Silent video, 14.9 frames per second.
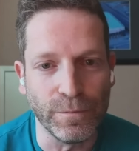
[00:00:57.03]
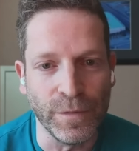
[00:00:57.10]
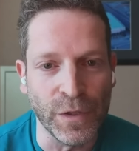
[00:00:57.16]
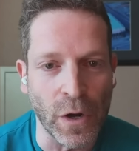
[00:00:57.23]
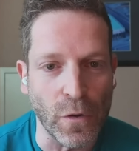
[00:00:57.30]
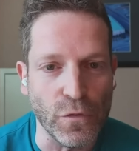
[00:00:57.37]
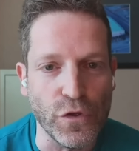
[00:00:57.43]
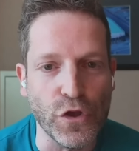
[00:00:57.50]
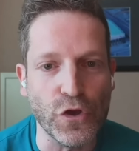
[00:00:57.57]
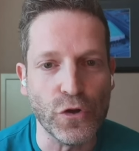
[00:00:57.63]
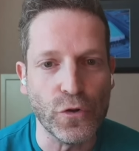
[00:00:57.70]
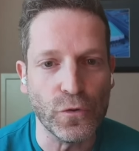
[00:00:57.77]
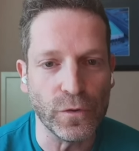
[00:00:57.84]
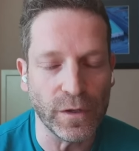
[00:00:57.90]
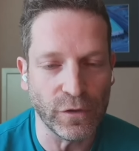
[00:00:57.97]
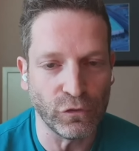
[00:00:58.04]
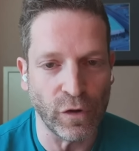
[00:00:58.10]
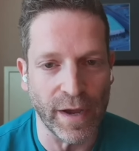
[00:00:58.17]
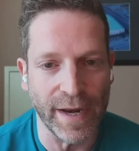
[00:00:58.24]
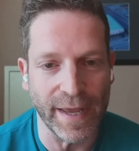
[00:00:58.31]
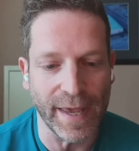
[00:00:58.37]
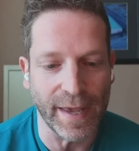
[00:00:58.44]
new,
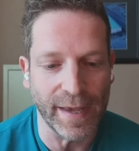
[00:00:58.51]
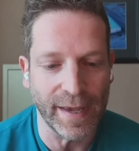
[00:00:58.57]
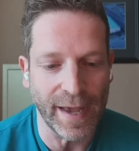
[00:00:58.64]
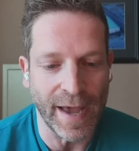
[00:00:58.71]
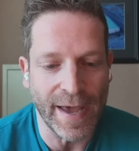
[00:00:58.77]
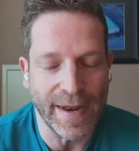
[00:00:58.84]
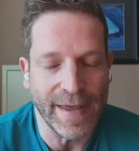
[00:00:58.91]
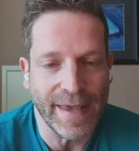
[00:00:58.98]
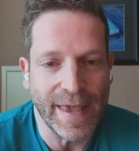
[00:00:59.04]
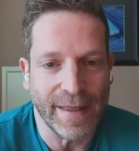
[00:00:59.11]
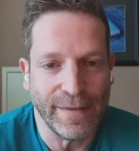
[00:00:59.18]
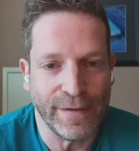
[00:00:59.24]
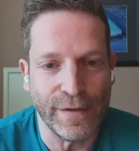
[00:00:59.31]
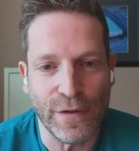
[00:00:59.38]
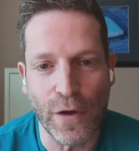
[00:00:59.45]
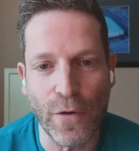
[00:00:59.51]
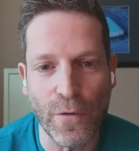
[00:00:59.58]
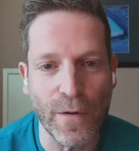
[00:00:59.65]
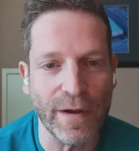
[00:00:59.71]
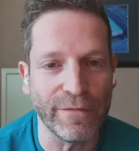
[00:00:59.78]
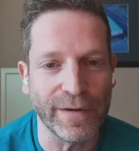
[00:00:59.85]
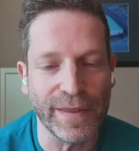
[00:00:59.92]
trying to kind of get to
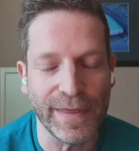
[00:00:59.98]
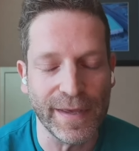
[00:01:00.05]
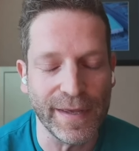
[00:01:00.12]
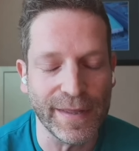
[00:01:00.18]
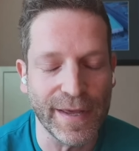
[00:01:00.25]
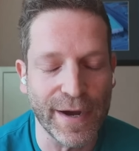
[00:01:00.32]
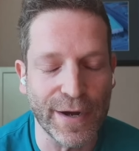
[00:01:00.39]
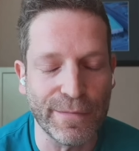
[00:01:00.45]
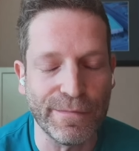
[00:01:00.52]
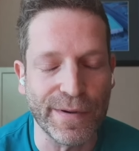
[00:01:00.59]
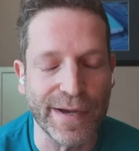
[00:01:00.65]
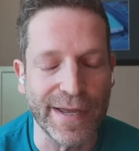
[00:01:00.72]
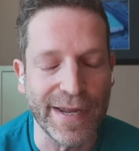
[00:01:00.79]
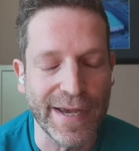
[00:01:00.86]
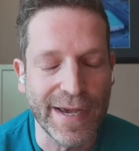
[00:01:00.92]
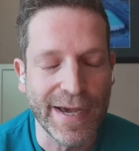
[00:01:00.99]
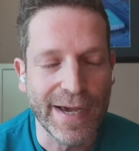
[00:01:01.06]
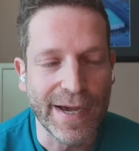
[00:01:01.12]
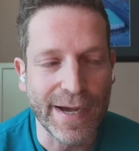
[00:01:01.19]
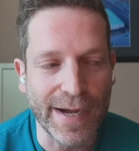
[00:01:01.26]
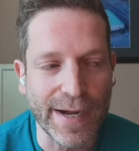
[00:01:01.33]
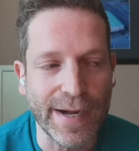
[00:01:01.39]
know everything there, but
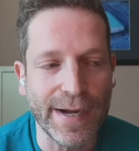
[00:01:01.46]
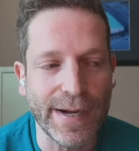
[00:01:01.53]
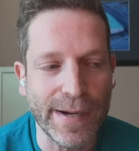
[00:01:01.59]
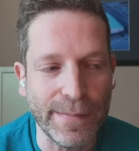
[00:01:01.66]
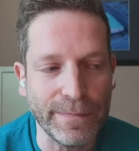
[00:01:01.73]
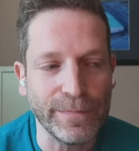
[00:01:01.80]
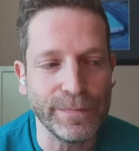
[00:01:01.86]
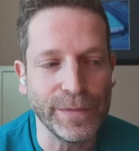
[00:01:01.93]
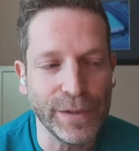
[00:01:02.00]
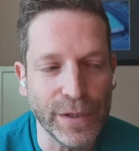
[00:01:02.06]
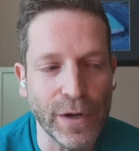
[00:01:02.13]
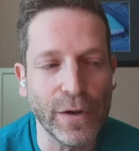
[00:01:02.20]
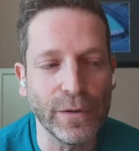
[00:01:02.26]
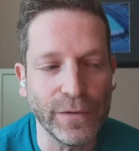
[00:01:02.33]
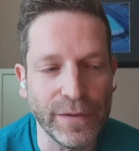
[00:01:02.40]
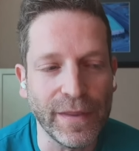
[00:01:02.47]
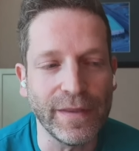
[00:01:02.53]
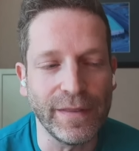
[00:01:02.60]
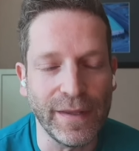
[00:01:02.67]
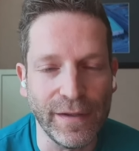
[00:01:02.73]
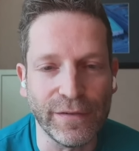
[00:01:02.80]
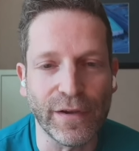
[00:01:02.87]

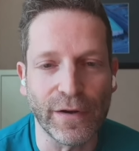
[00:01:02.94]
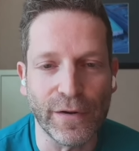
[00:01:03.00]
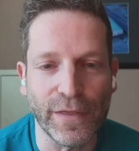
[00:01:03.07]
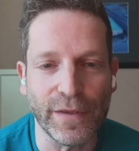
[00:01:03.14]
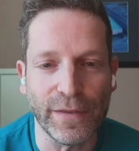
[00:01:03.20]
these are